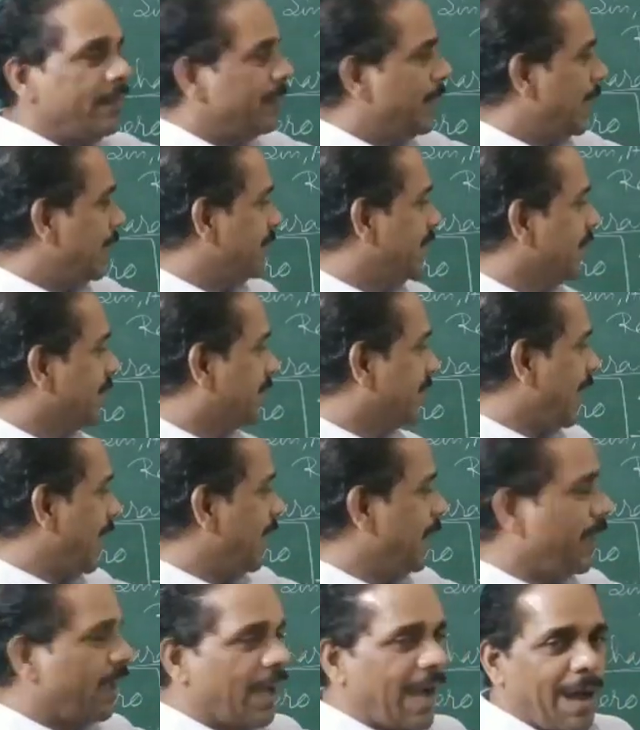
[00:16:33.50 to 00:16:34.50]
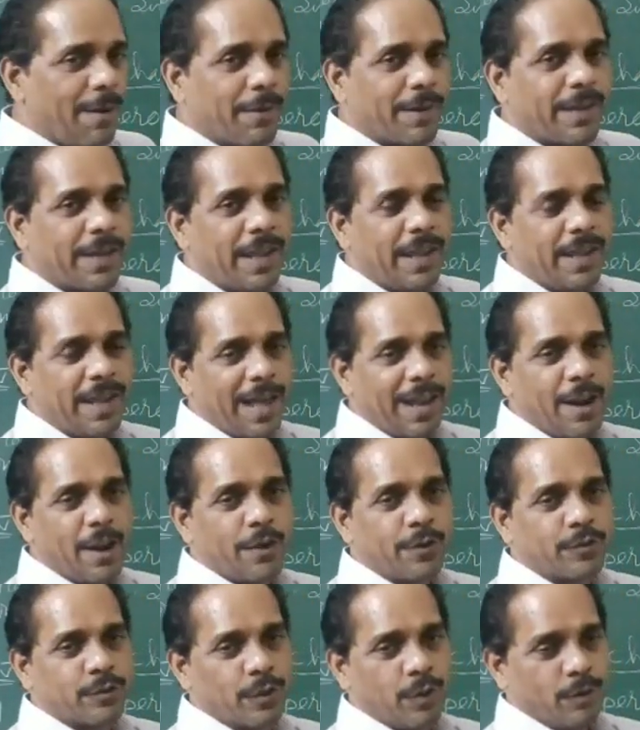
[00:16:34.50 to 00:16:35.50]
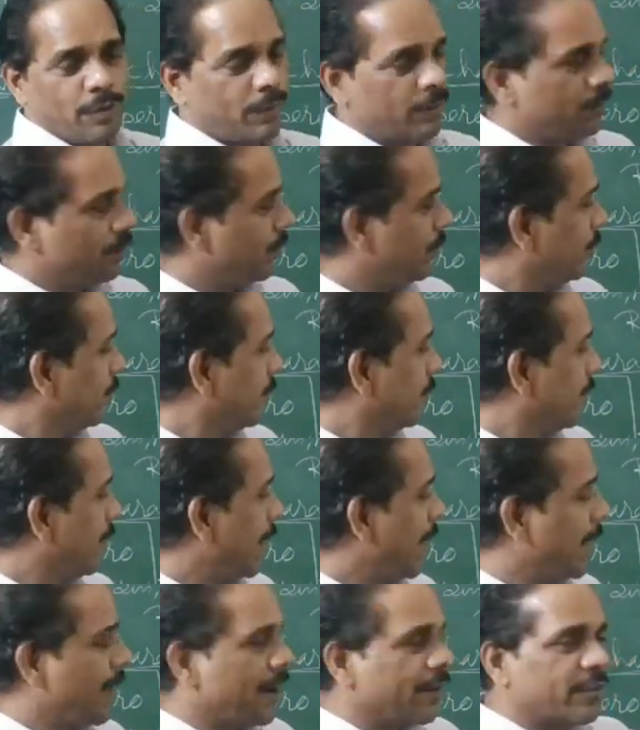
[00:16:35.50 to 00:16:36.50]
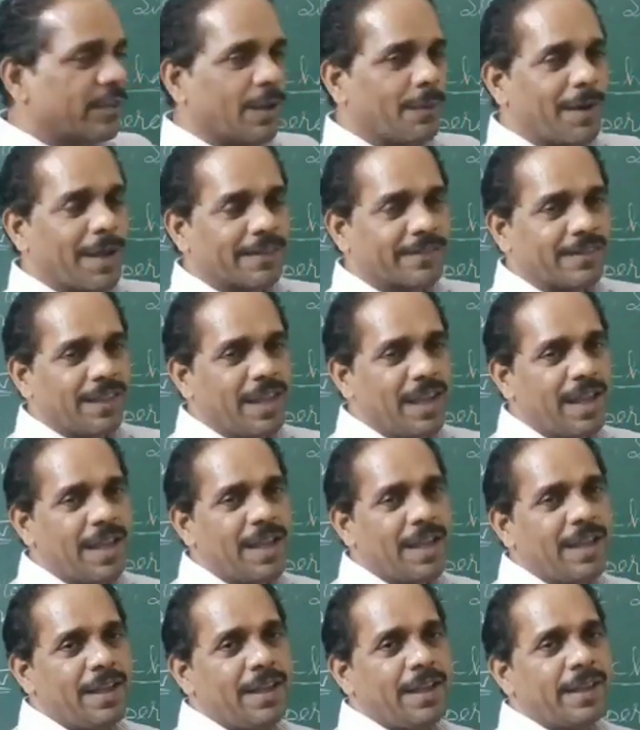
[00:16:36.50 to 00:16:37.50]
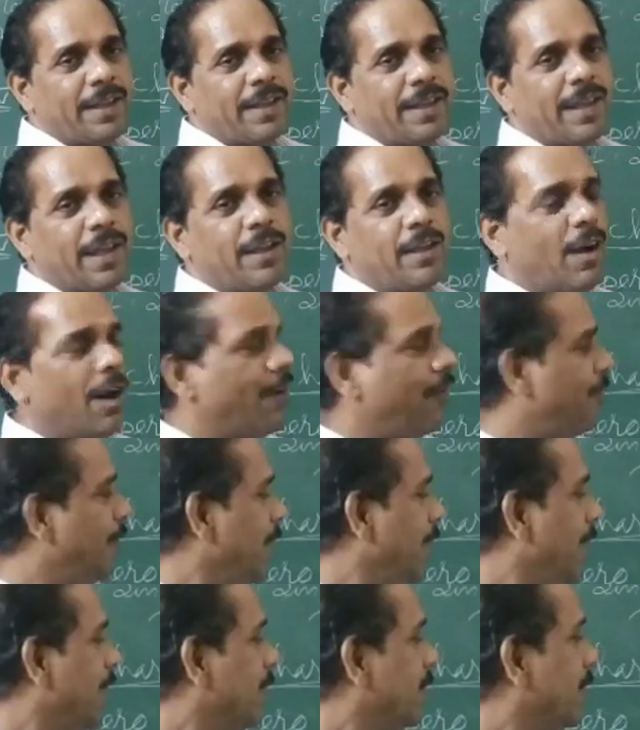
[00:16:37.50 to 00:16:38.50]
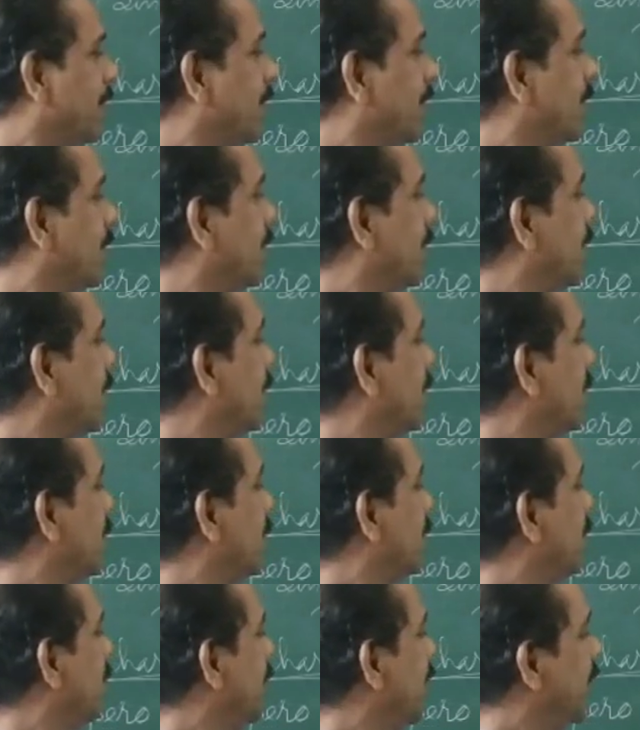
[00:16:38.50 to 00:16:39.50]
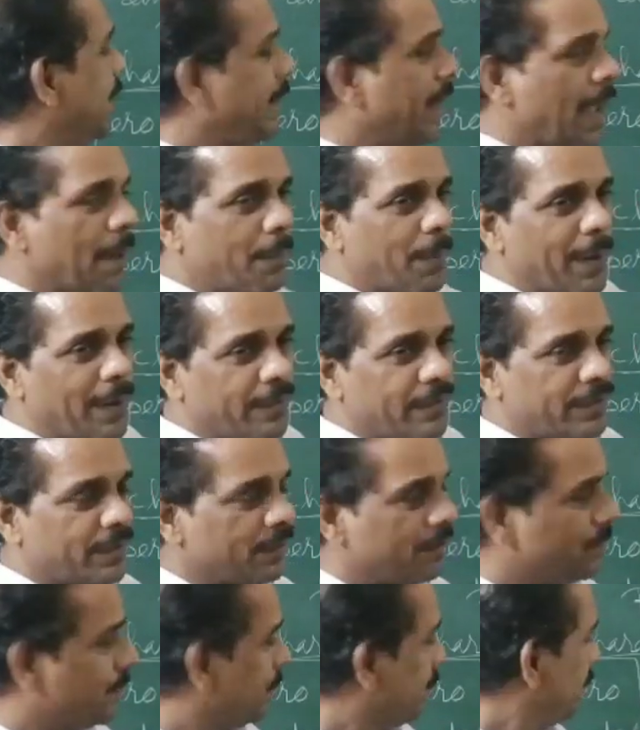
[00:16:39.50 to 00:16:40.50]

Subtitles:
Then this side you have King Alonso. Alonso was the king of Naples,